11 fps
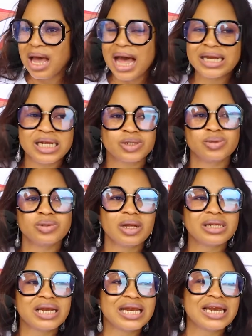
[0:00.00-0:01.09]
And they should
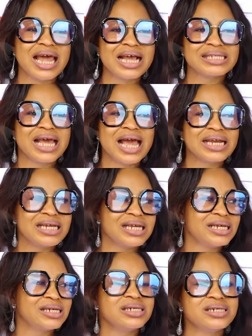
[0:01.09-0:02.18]
not let
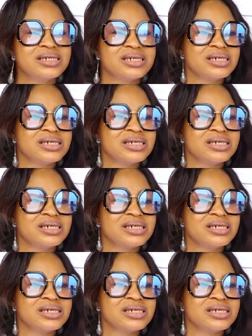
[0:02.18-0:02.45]
anything